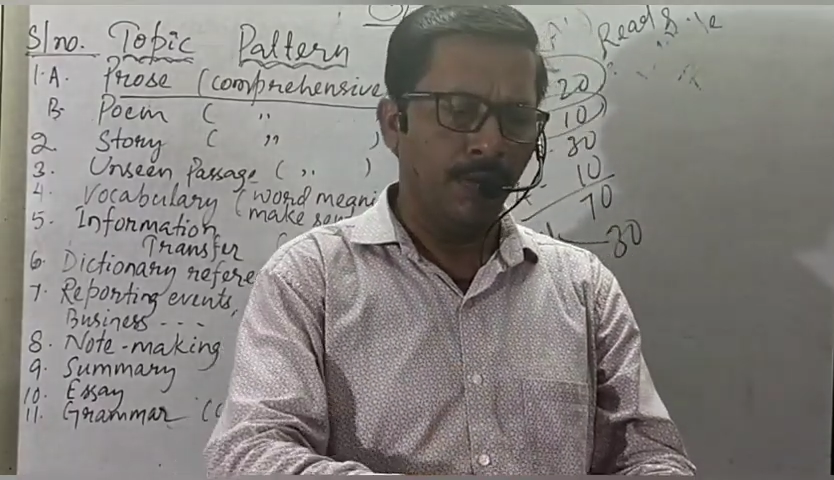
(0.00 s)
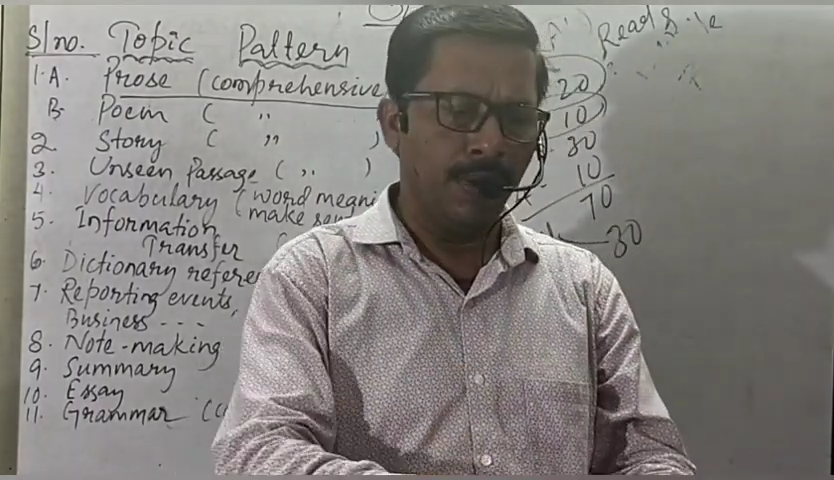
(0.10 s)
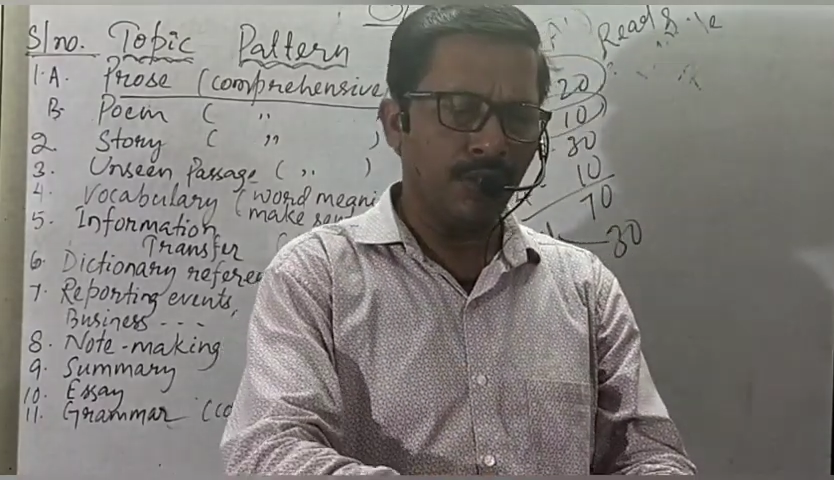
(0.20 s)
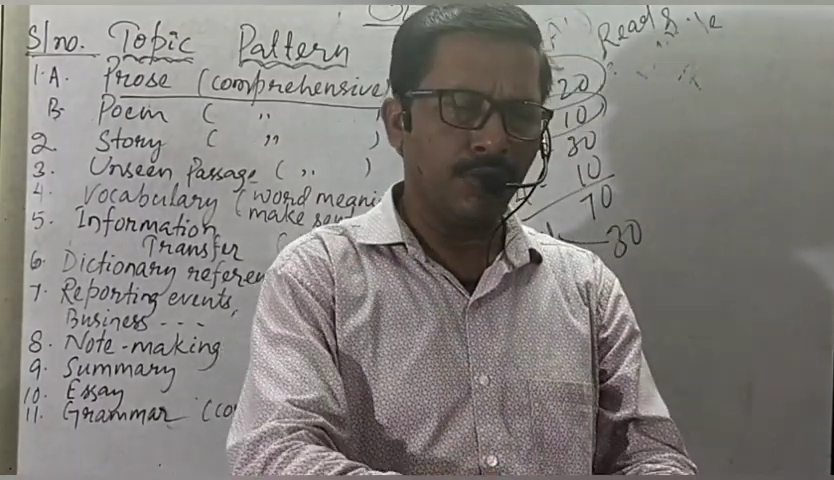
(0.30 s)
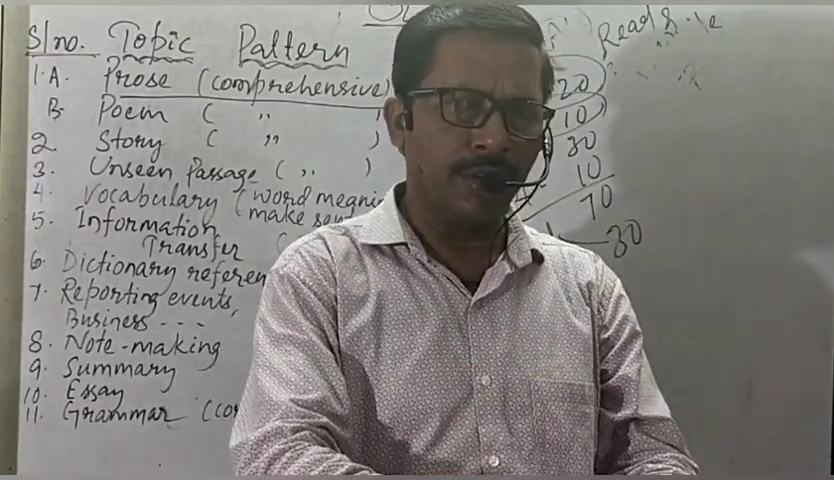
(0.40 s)

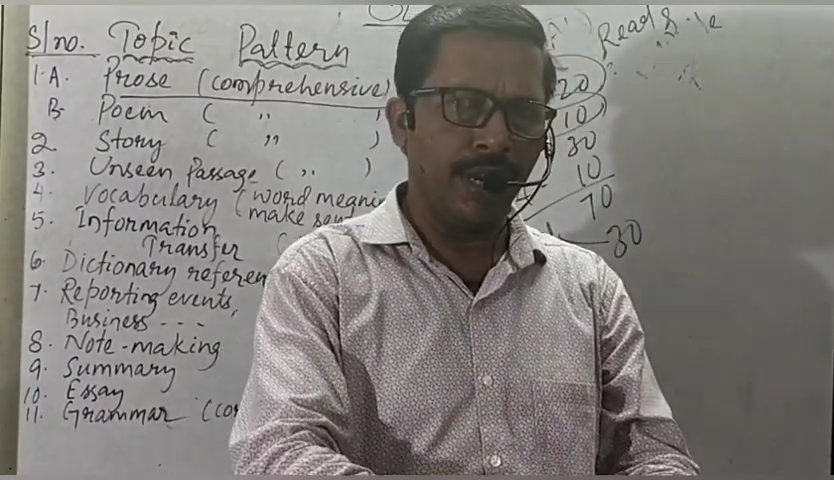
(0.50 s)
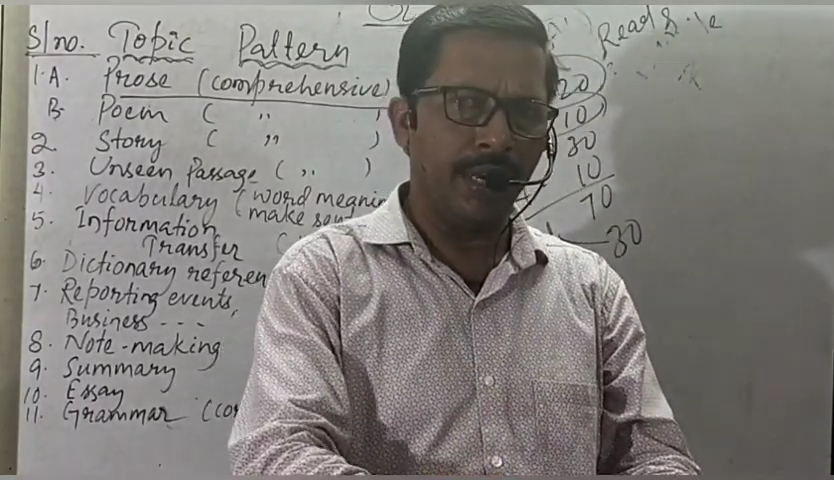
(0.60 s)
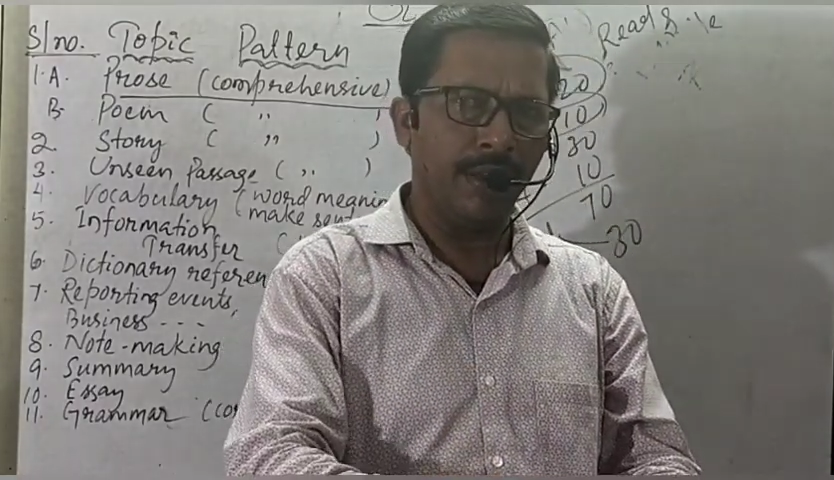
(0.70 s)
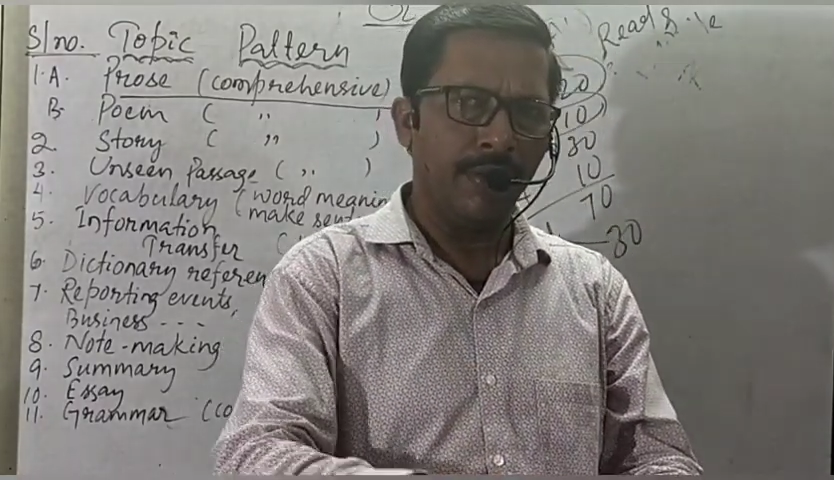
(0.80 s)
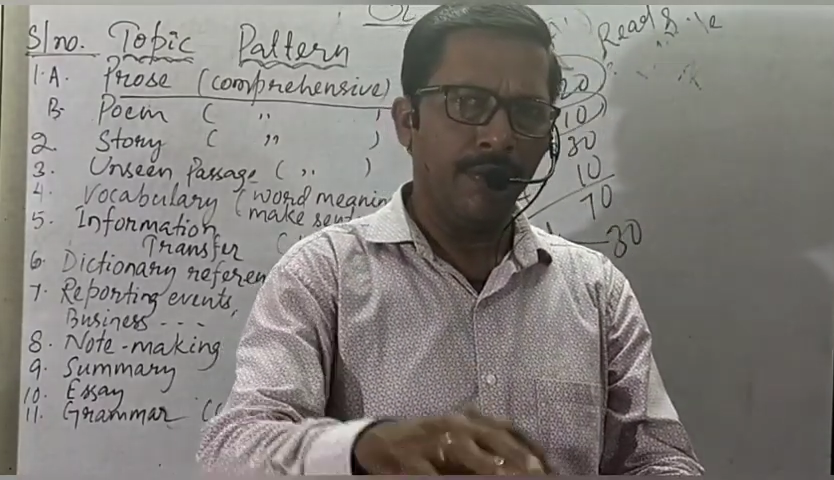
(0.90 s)
One should
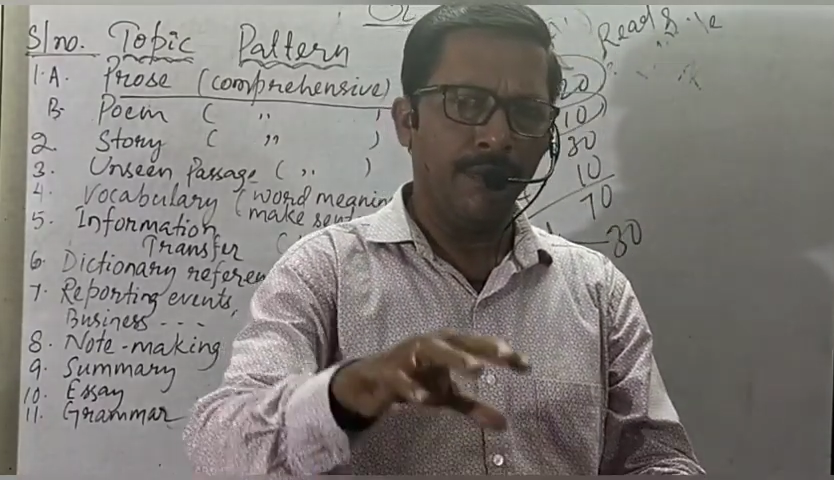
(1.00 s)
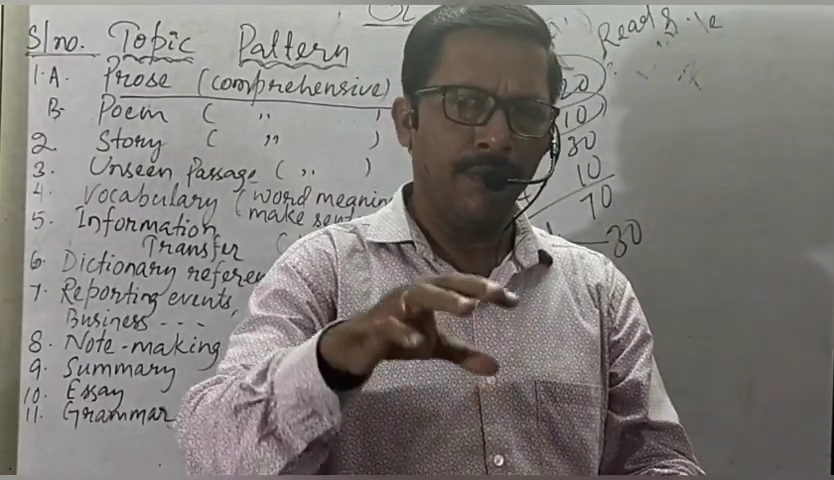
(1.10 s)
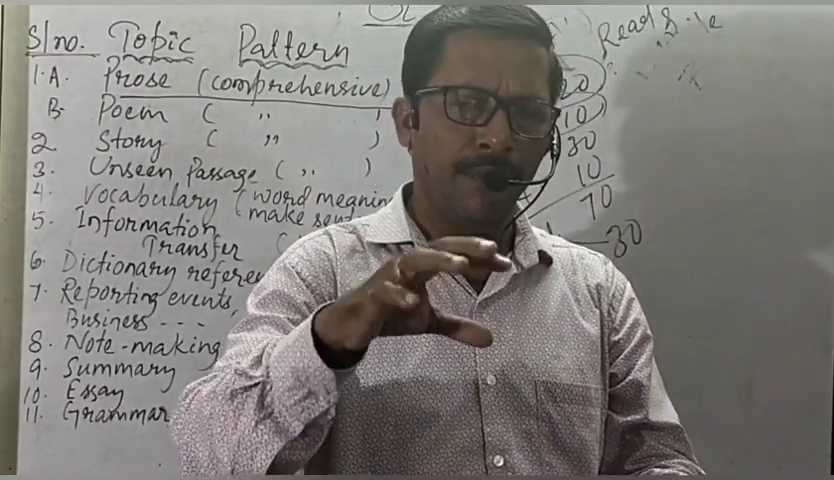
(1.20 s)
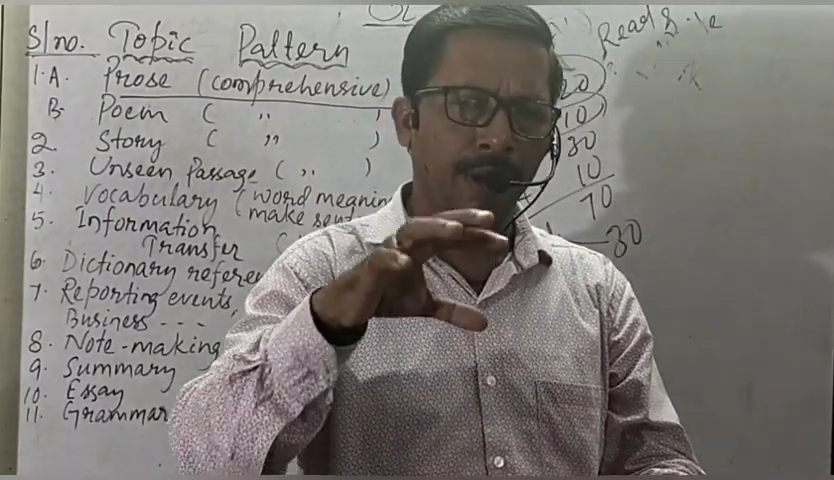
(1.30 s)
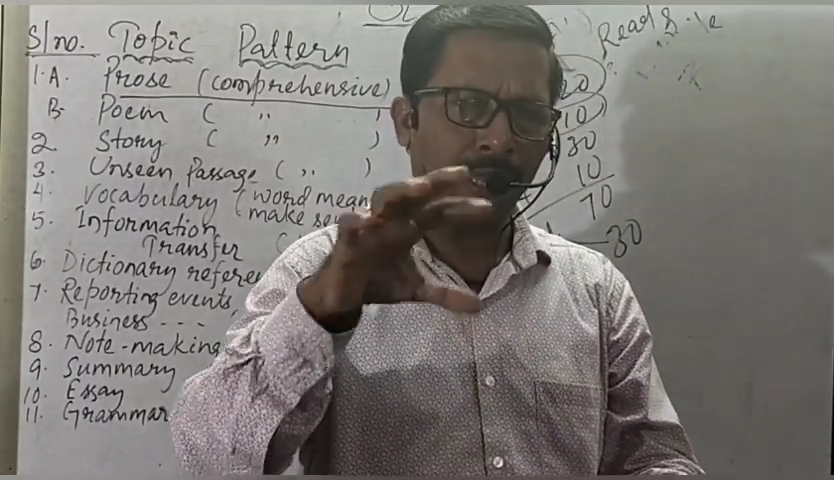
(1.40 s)
read
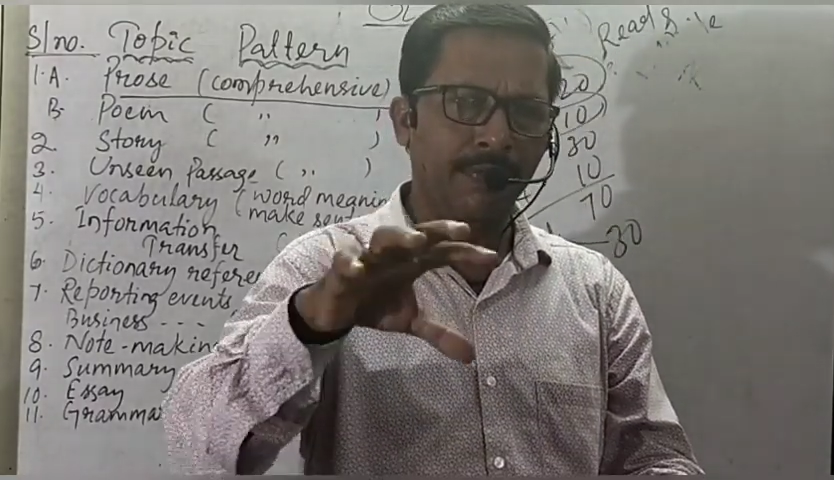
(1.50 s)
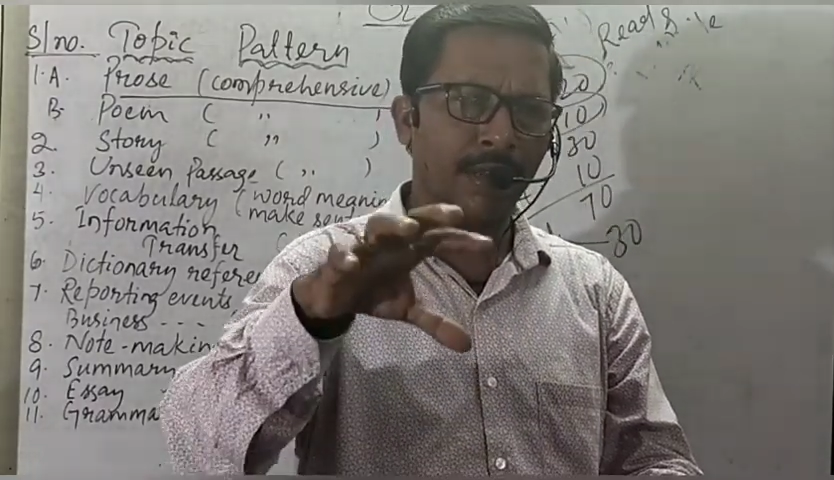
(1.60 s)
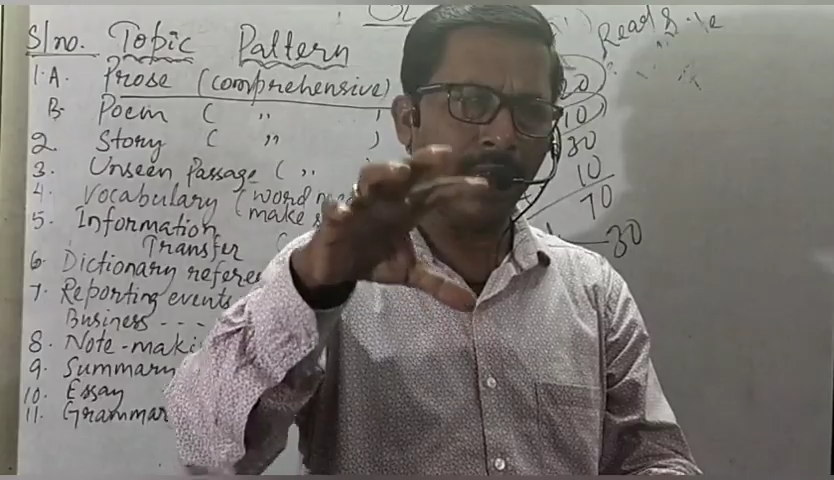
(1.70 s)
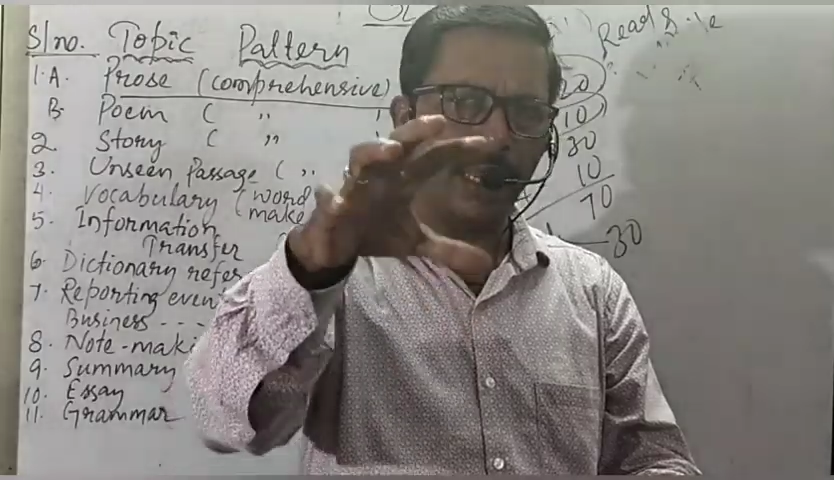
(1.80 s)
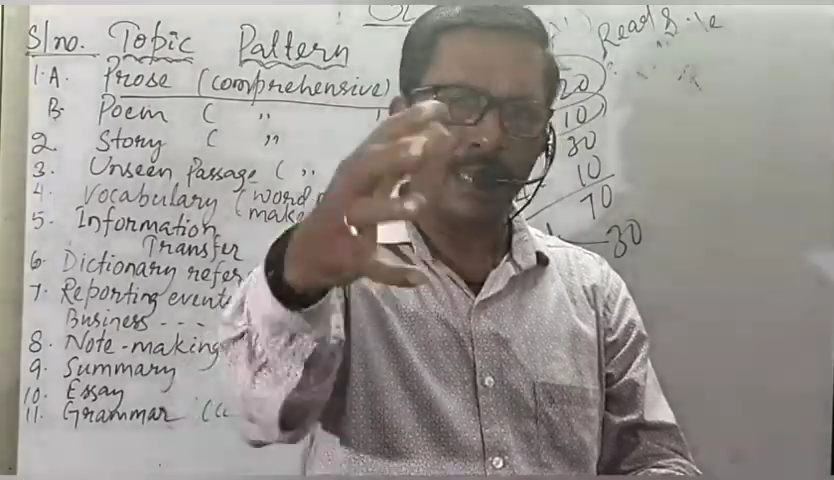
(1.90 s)

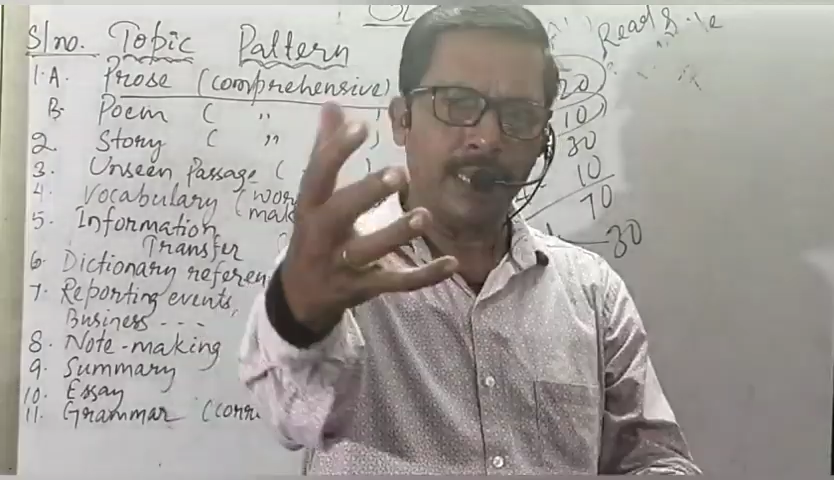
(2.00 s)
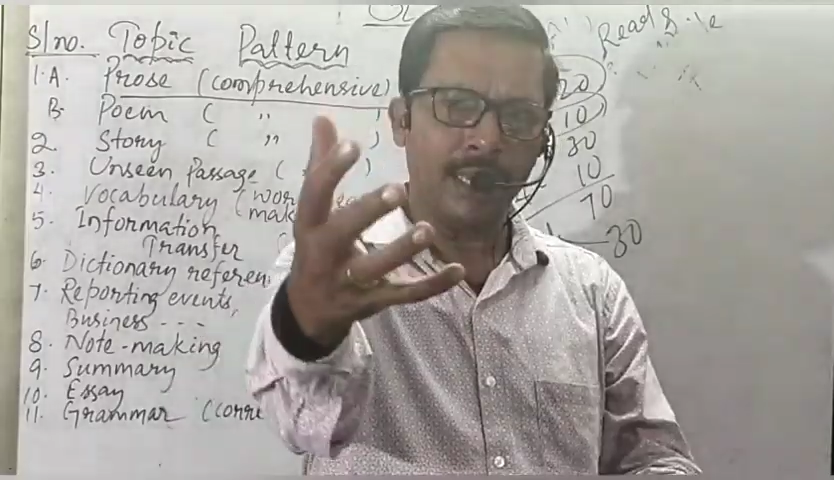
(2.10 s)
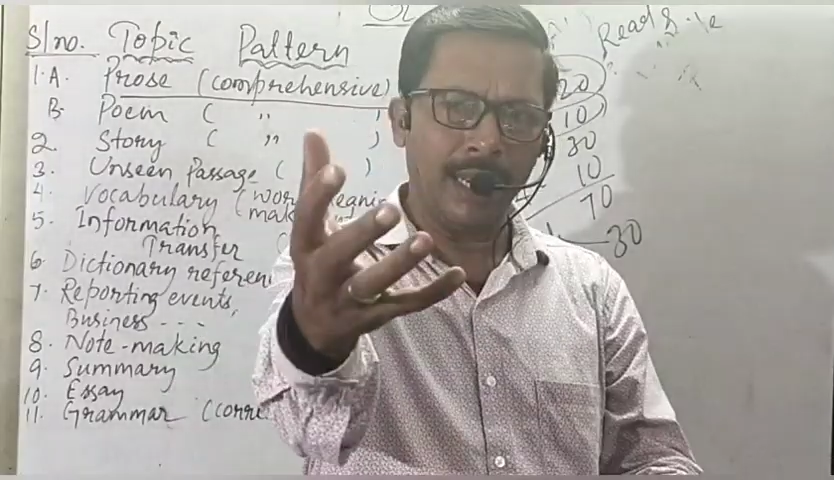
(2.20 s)
whatever he